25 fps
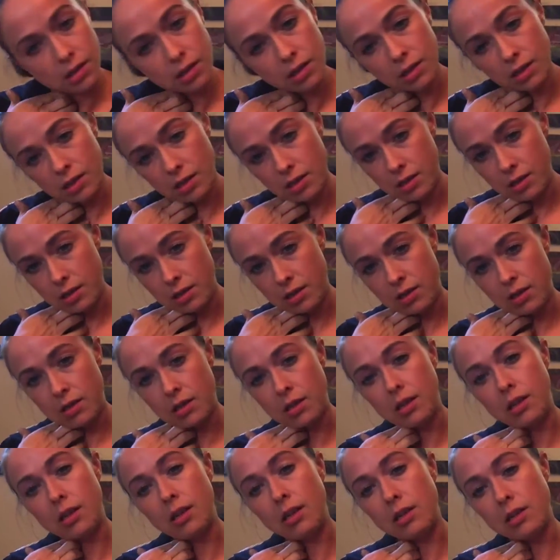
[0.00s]
and
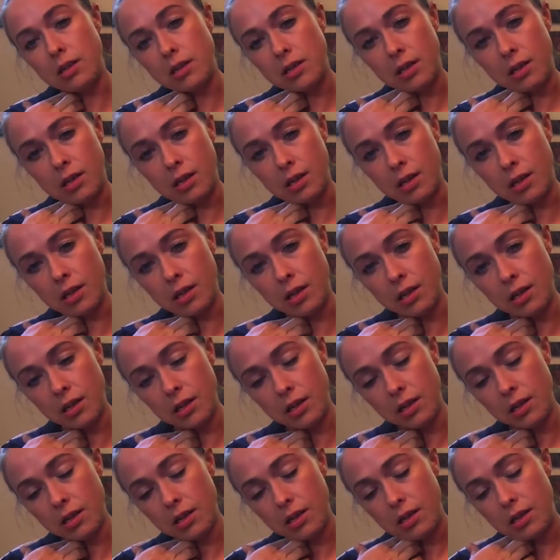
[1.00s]
into
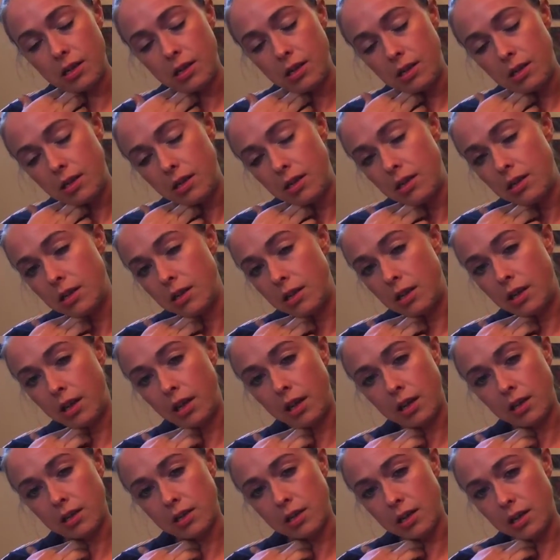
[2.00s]
the
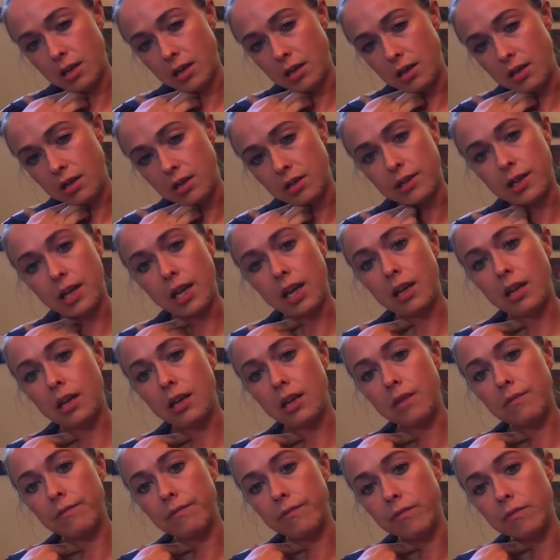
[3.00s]
anterior
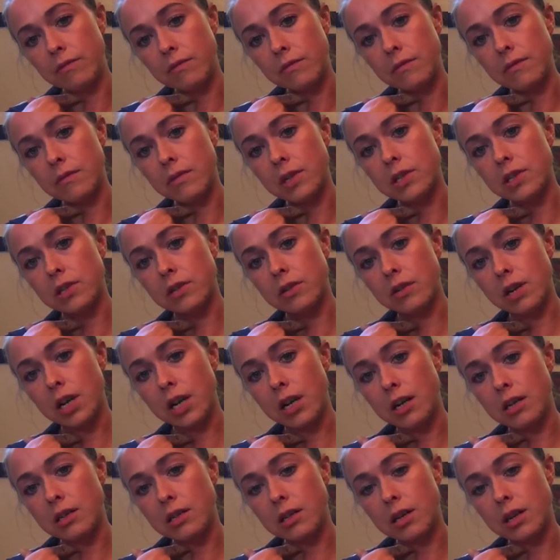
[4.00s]
scalene, which is right
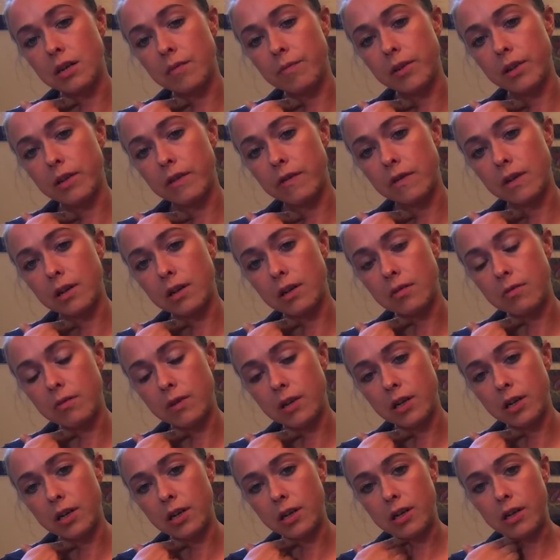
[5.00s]
on top of the
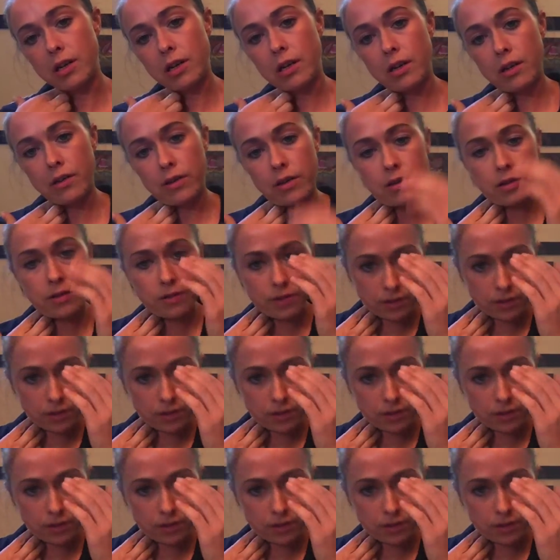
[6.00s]
vertebrae, the